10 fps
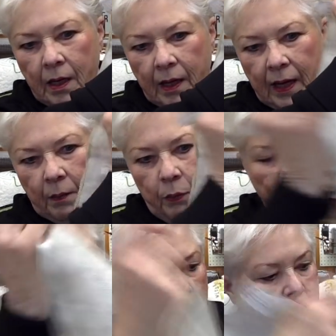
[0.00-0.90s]
and put
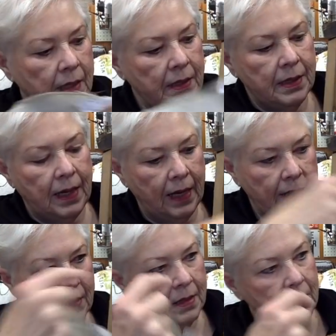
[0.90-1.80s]
it
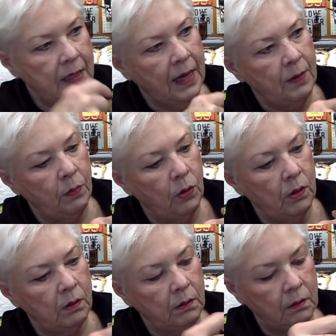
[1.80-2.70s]
inside the
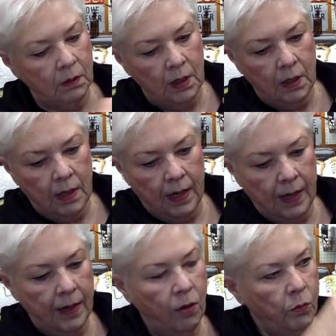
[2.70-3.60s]
stable.
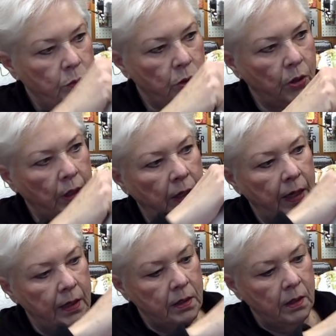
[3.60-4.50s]
I hope to
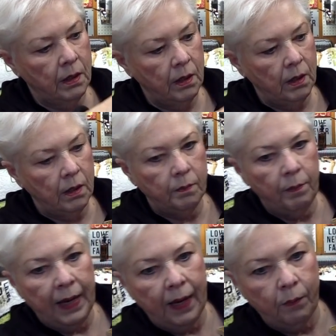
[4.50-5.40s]
cut
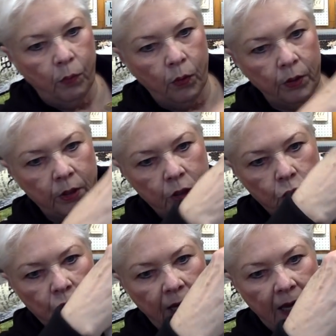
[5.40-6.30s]
mat board the
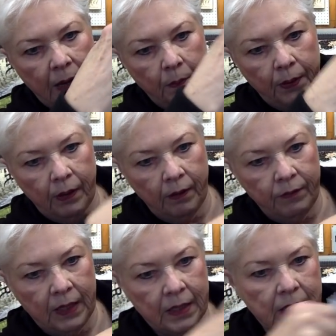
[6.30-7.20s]
shape of
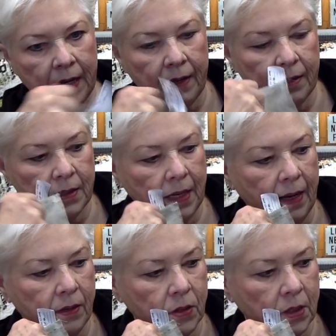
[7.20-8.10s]
the inside of this
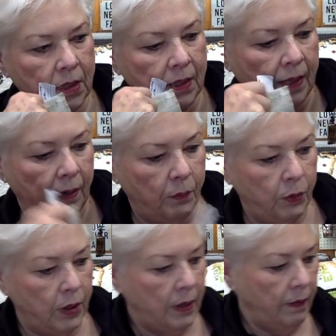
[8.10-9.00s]
house and
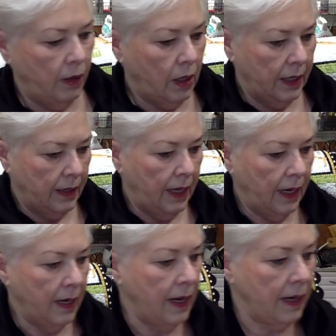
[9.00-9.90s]
put it in there like
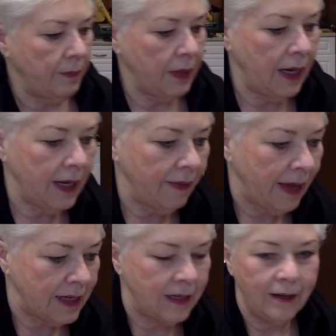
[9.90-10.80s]
that. And now I'm getting
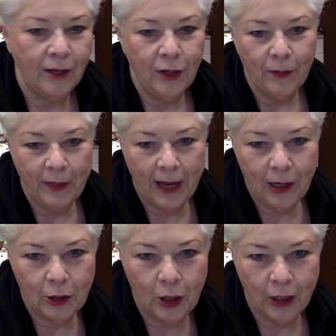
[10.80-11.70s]
that
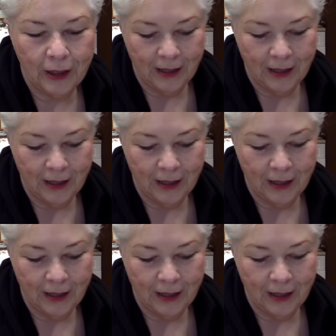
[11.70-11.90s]
little